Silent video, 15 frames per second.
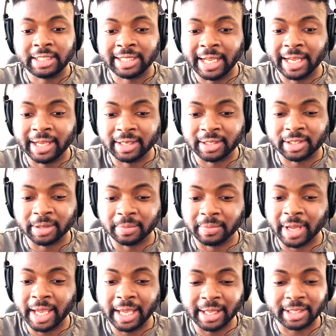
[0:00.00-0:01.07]
taking some
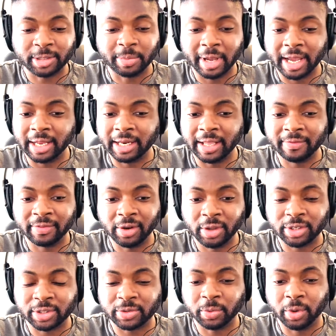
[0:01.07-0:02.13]
hits, man. They've
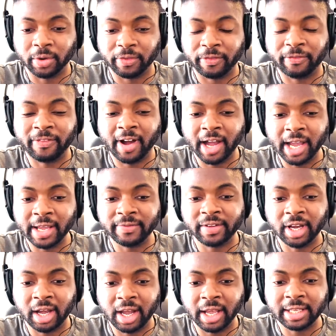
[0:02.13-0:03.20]
lost, what, 5
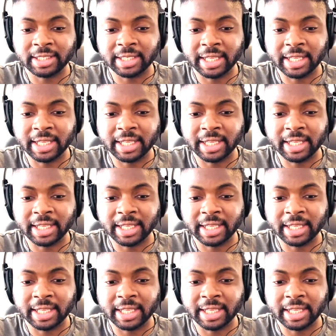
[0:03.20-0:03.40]
guys